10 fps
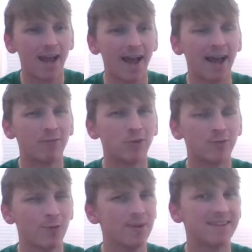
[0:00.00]
and the
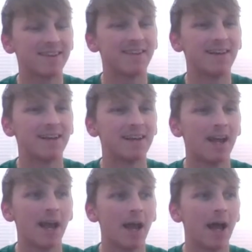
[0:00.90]
druids are there,
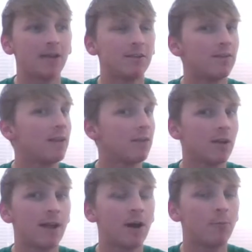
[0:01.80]
and you think they're
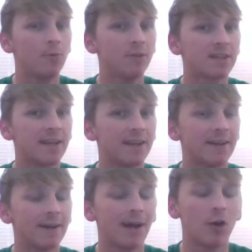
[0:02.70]
going to help
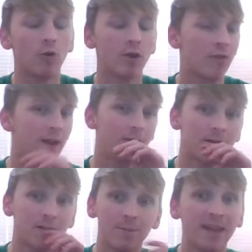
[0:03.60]
Undertaker, or you think they're
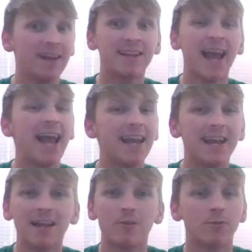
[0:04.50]
going to be like
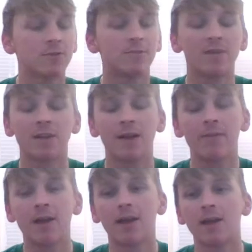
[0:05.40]
Kane or something like
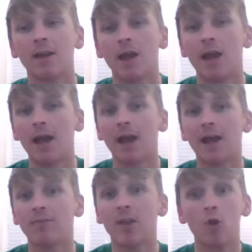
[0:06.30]
that,
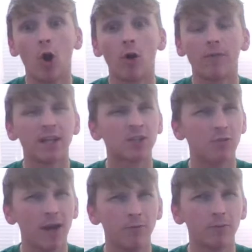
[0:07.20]
and they're not. They
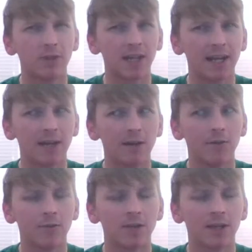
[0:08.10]
surround Undertaker,
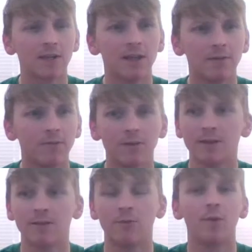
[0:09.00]
and Undertaker's like, well,
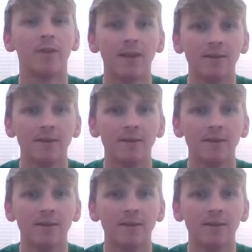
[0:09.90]
fucking come on